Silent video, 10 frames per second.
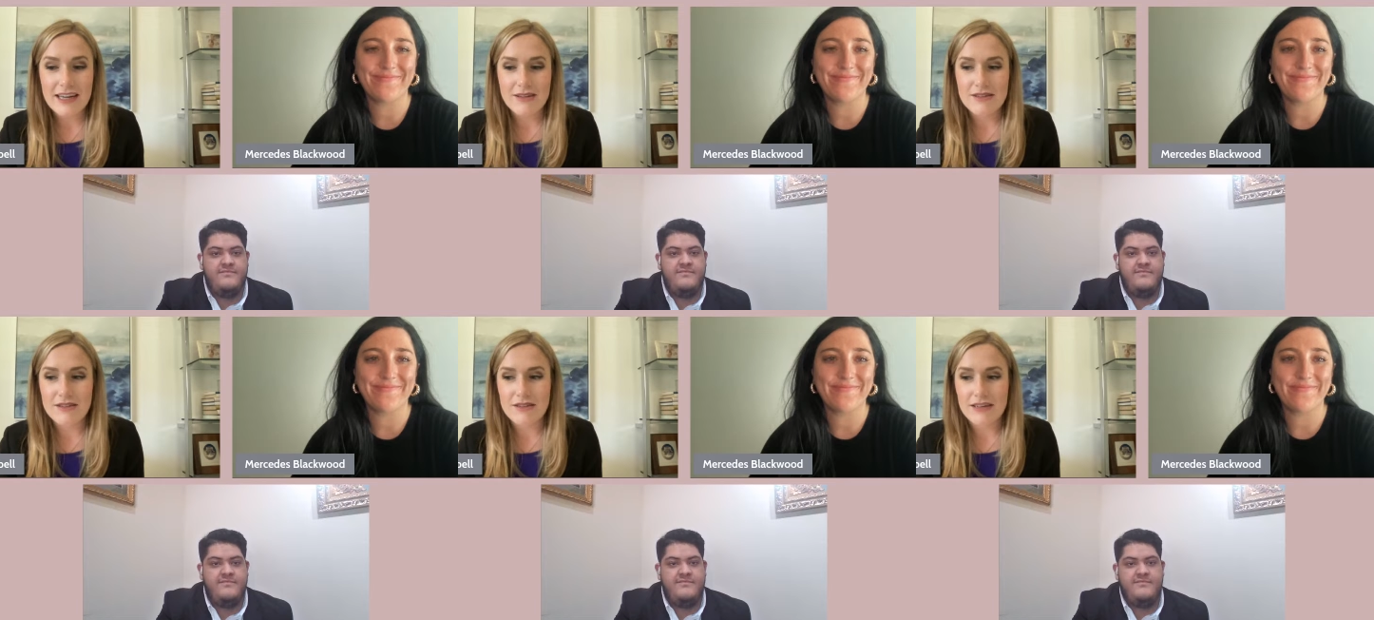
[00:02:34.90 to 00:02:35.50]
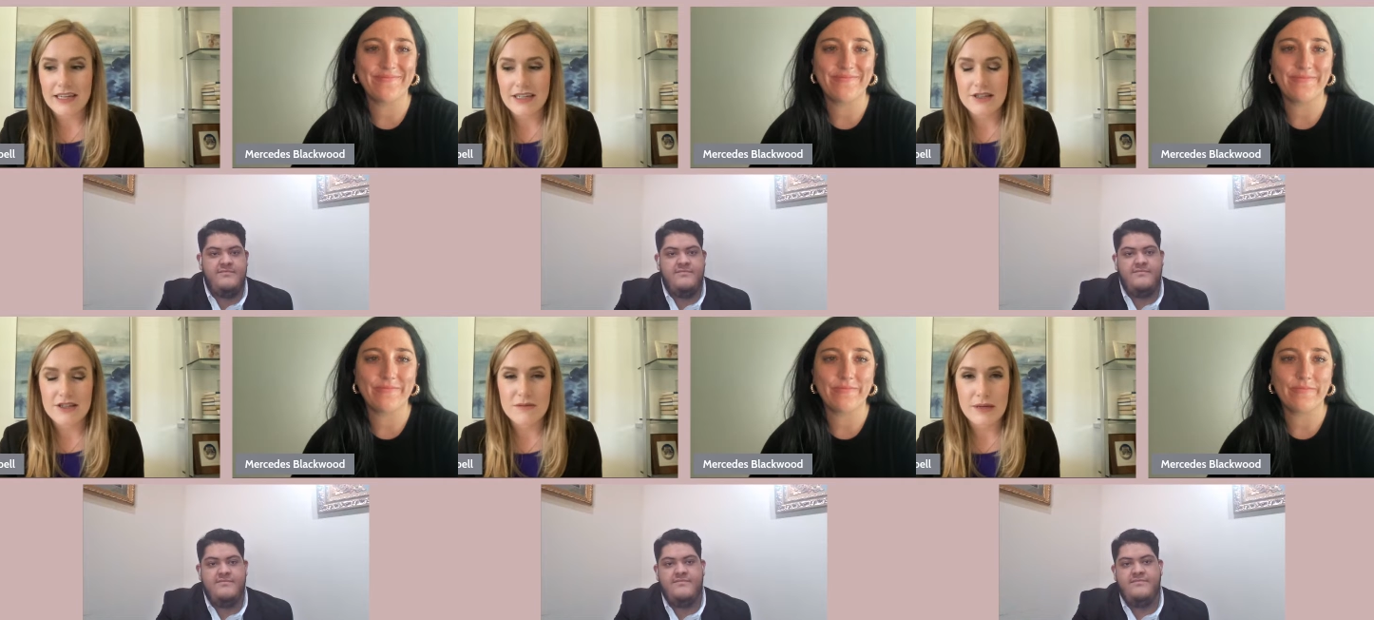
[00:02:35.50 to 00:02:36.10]
Speaker 1: council. And it's
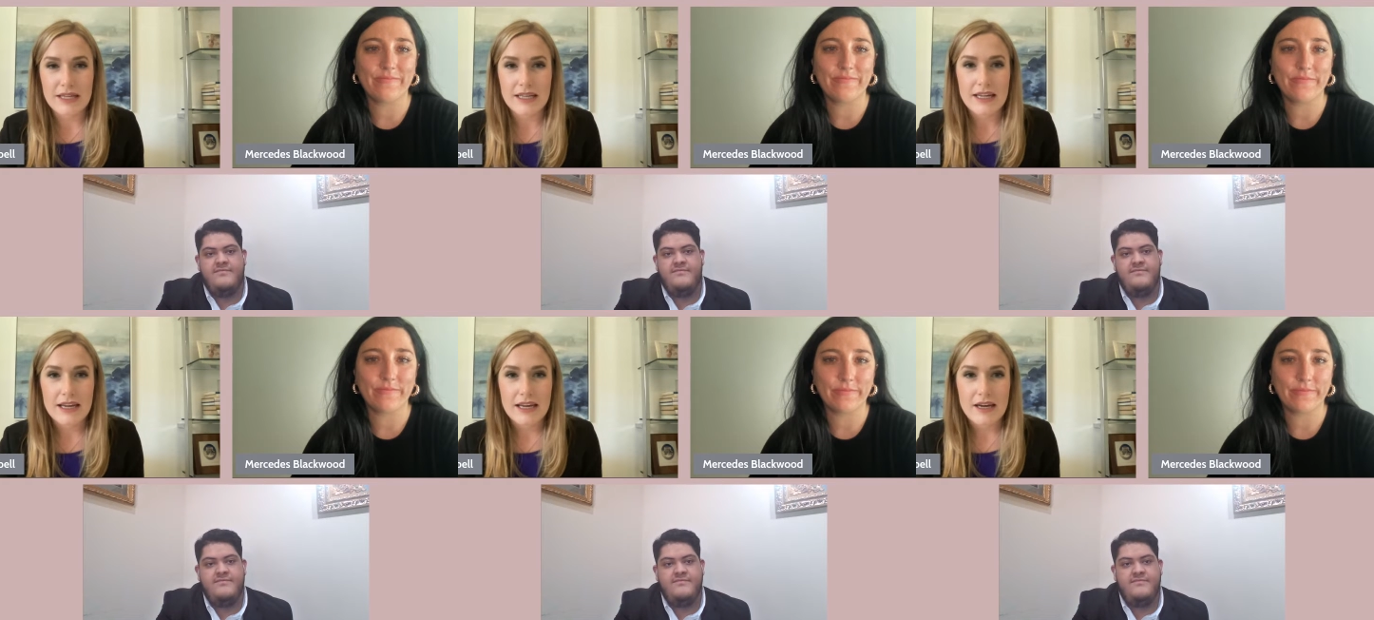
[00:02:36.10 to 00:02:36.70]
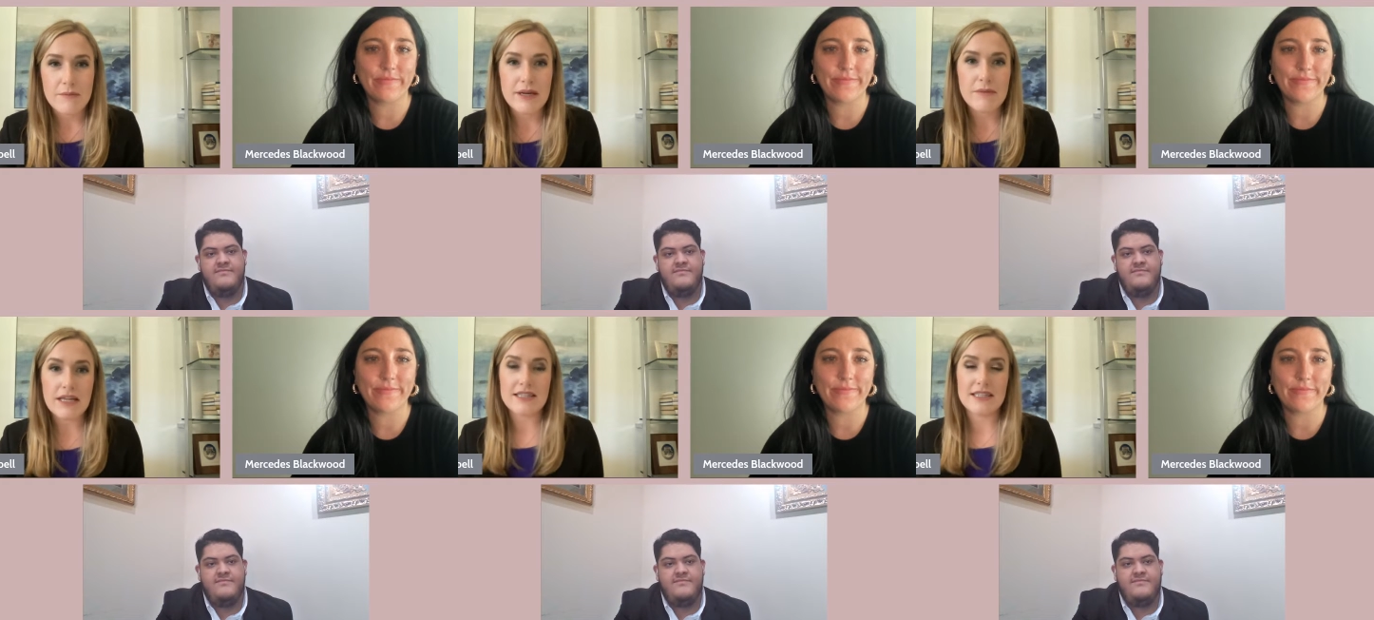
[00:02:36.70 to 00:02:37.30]
just been a big
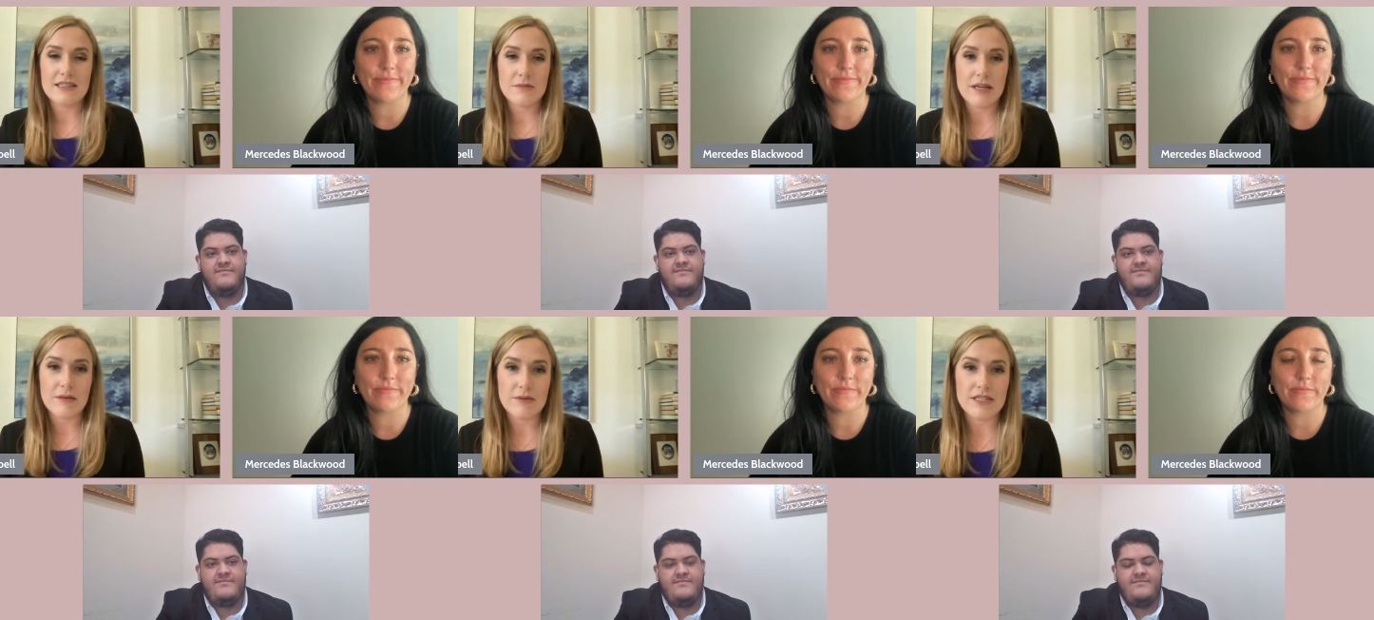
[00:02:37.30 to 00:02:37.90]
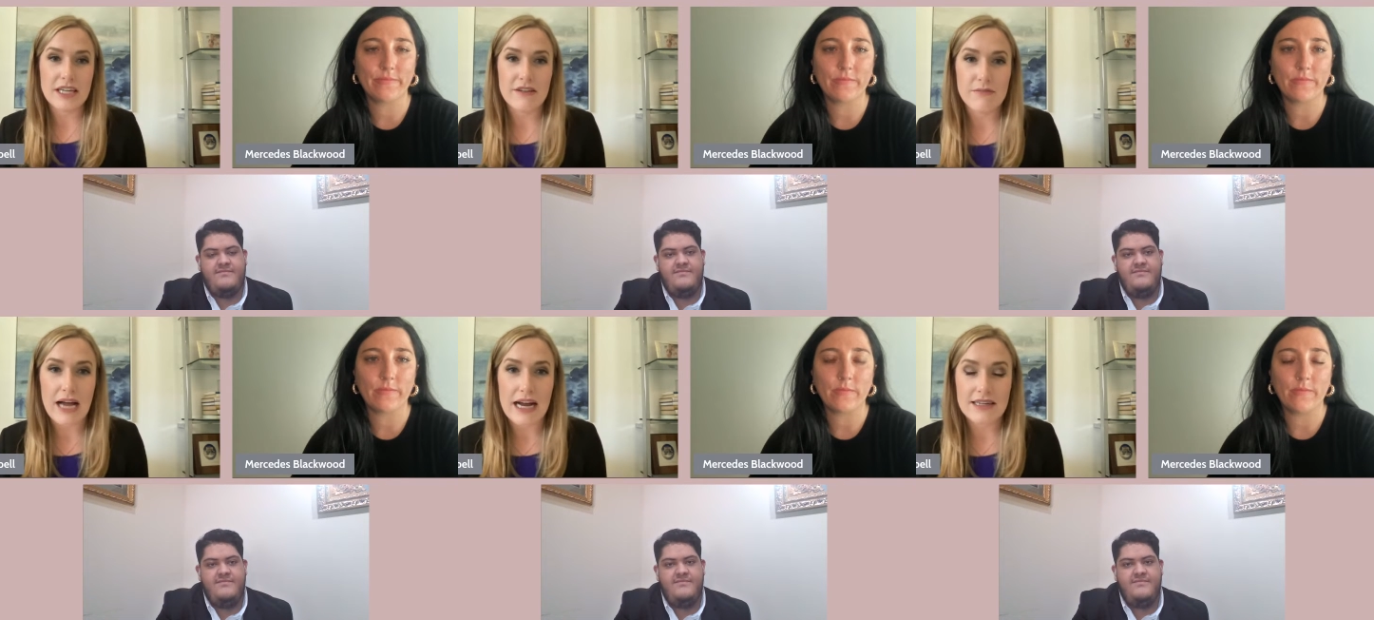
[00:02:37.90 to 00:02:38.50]
blessing to be able to give
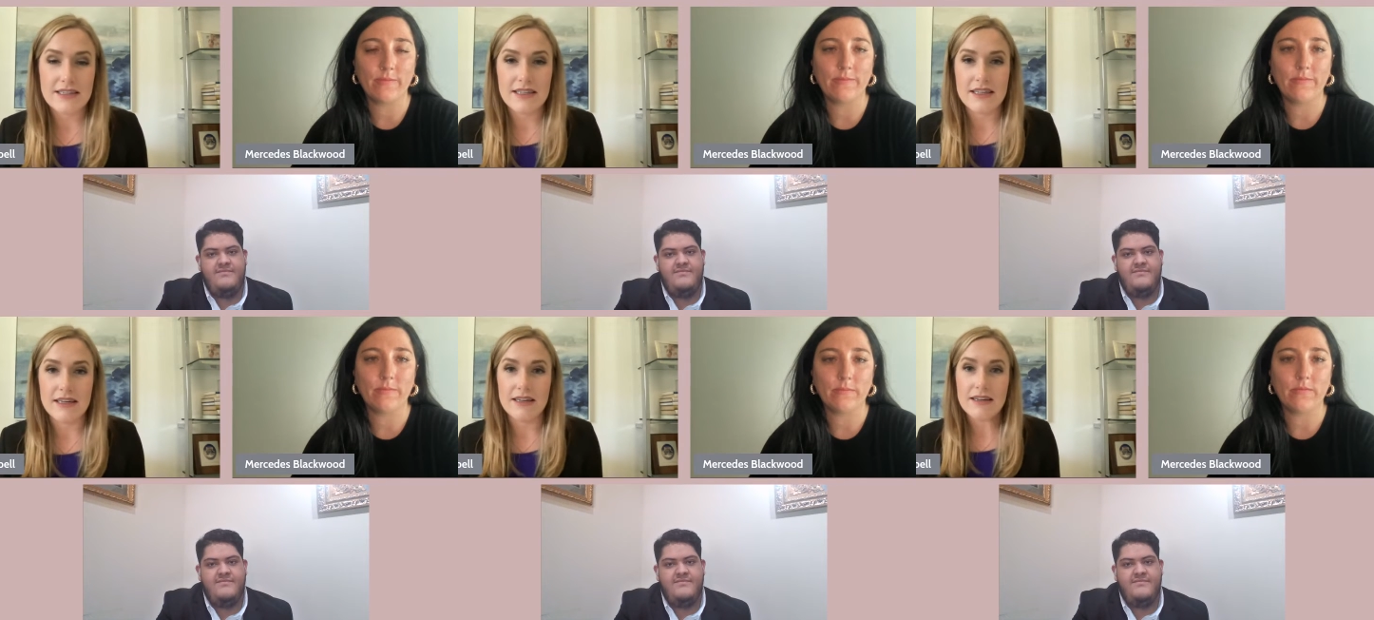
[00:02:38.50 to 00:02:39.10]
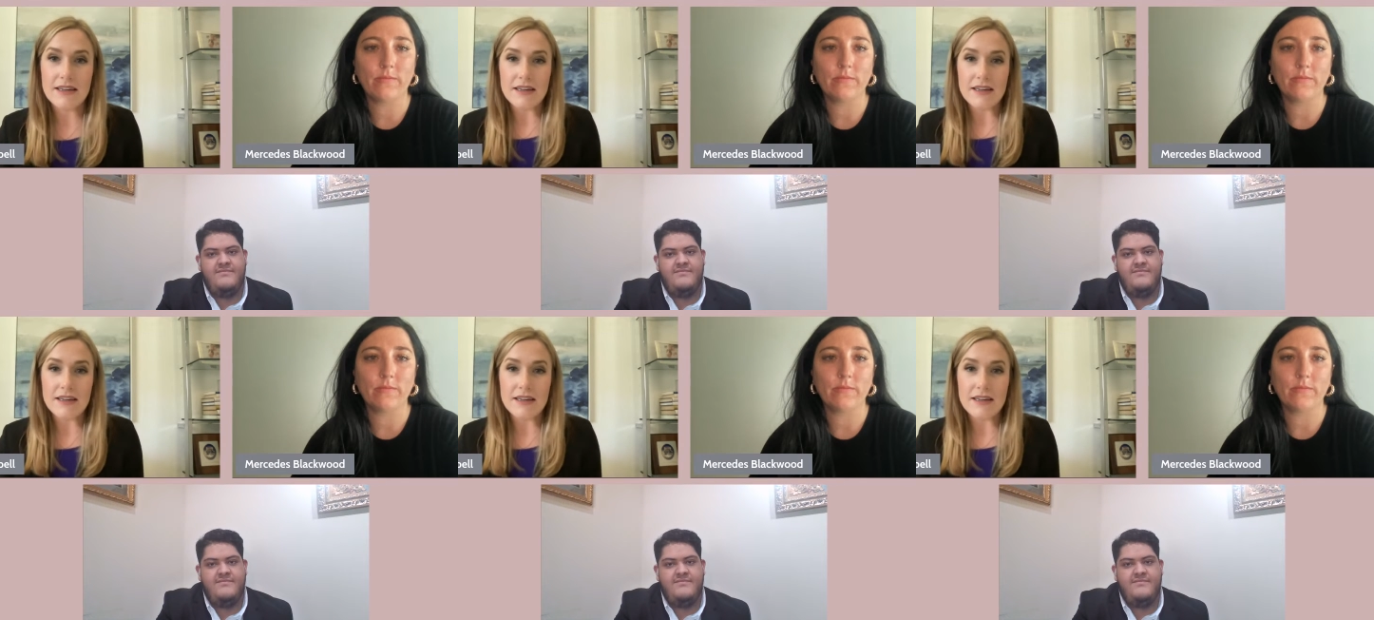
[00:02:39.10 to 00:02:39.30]
back to the